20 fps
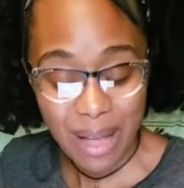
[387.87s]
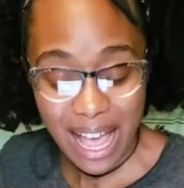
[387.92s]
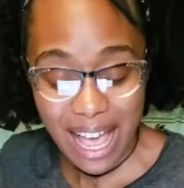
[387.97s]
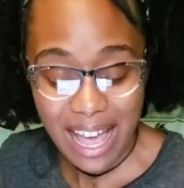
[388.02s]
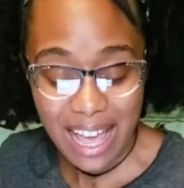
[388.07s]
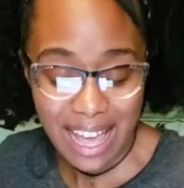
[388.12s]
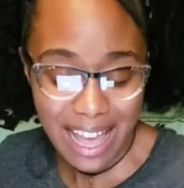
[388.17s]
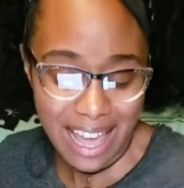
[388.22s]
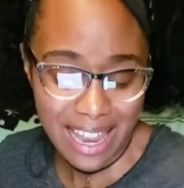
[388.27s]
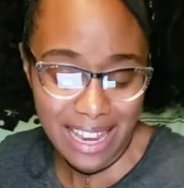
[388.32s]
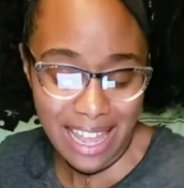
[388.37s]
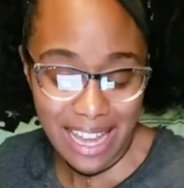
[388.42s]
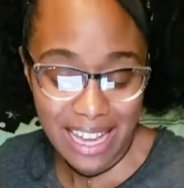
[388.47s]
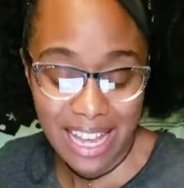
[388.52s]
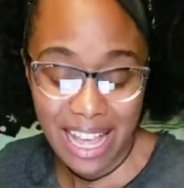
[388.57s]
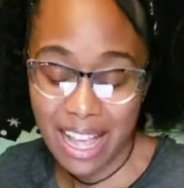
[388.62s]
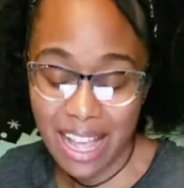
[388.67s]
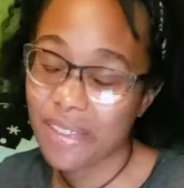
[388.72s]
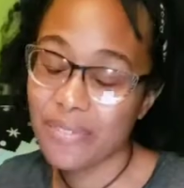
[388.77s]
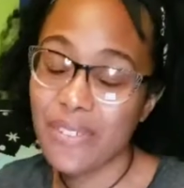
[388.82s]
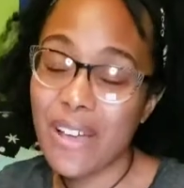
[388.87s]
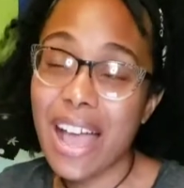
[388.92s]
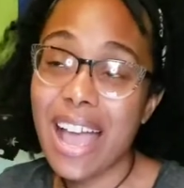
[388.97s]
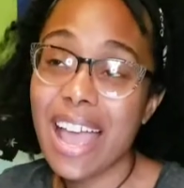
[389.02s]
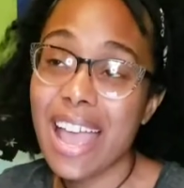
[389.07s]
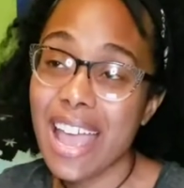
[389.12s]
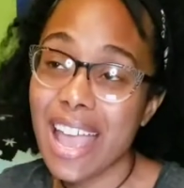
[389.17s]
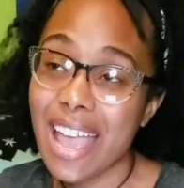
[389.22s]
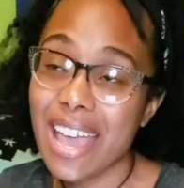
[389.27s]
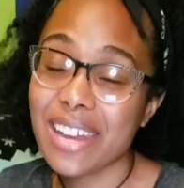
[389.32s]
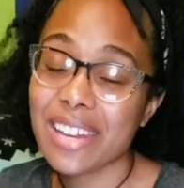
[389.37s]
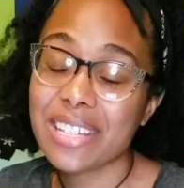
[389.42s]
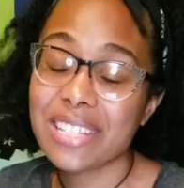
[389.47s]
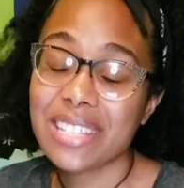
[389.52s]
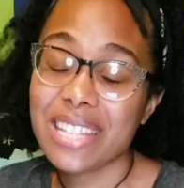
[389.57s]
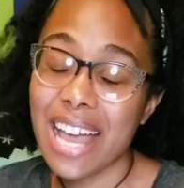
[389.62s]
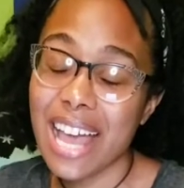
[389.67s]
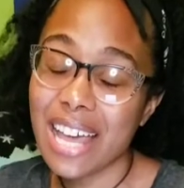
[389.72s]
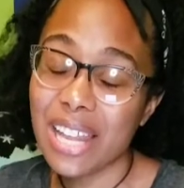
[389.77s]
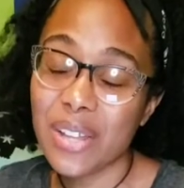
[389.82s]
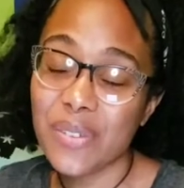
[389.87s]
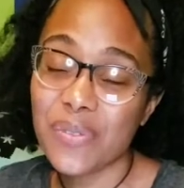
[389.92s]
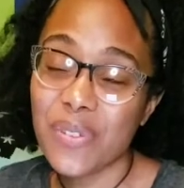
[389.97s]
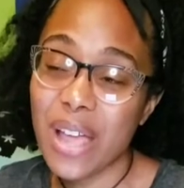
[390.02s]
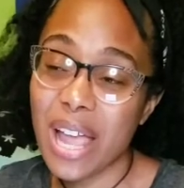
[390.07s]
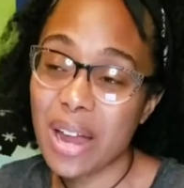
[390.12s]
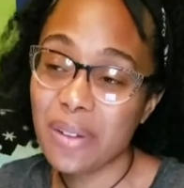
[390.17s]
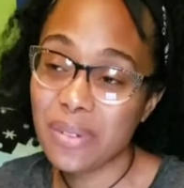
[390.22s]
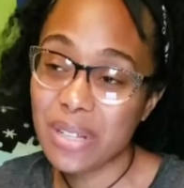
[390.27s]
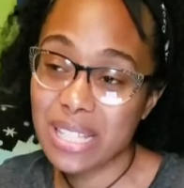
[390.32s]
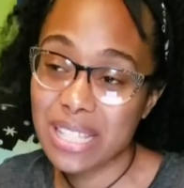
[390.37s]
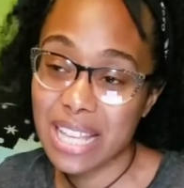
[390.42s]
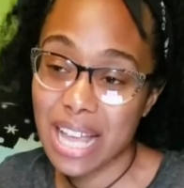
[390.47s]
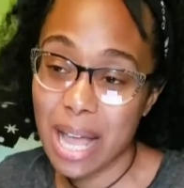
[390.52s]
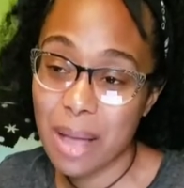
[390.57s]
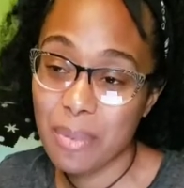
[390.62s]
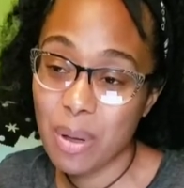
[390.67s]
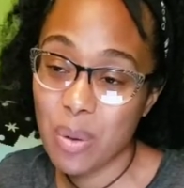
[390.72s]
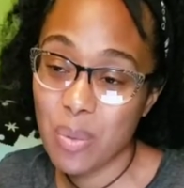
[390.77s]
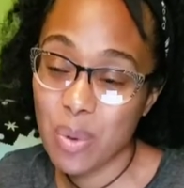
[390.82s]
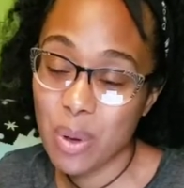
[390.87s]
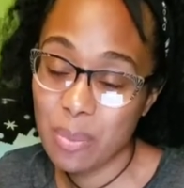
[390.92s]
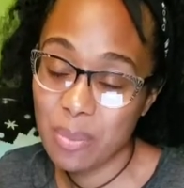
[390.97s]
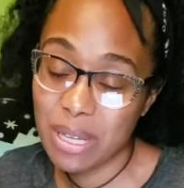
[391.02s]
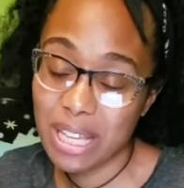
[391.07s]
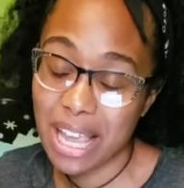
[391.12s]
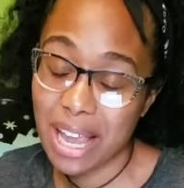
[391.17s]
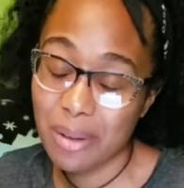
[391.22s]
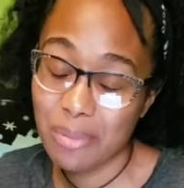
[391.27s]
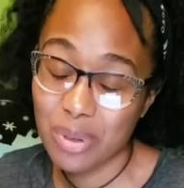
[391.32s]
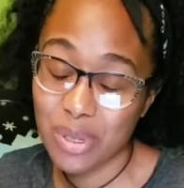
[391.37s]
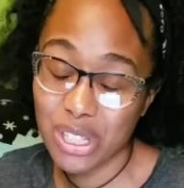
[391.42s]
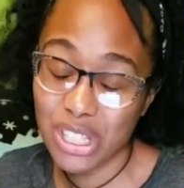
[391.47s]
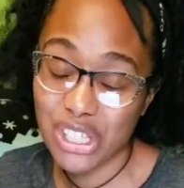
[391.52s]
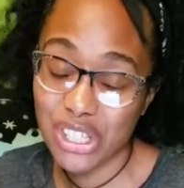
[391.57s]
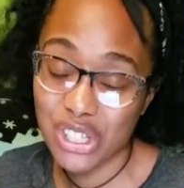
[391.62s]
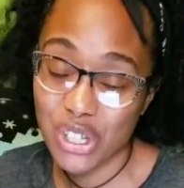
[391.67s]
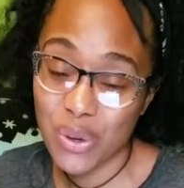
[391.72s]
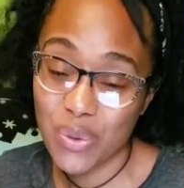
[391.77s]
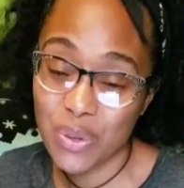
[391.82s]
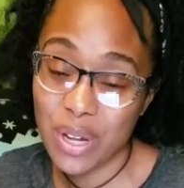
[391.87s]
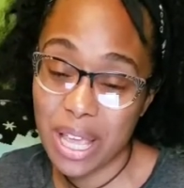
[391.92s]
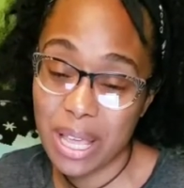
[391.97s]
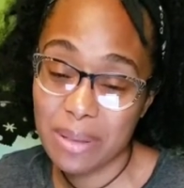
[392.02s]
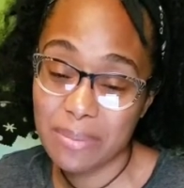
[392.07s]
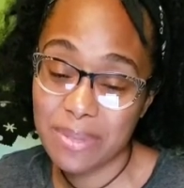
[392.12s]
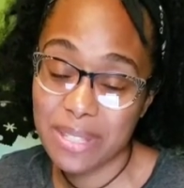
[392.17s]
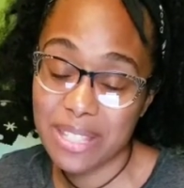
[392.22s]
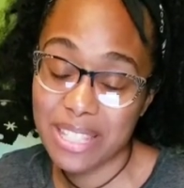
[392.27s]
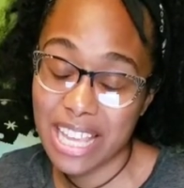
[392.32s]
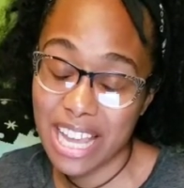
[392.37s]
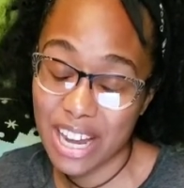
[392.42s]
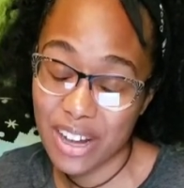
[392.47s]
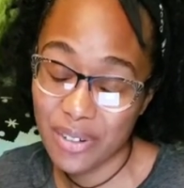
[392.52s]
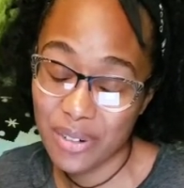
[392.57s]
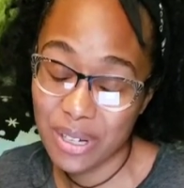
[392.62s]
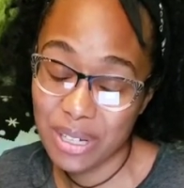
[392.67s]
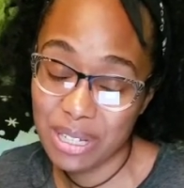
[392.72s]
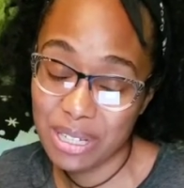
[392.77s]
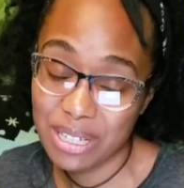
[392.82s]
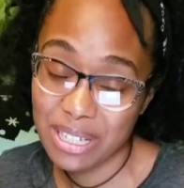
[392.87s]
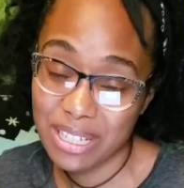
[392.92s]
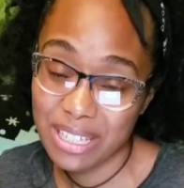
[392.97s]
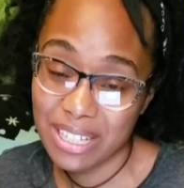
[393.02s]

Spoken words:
If I had a dollar for every time a woman came on this show named Sarah,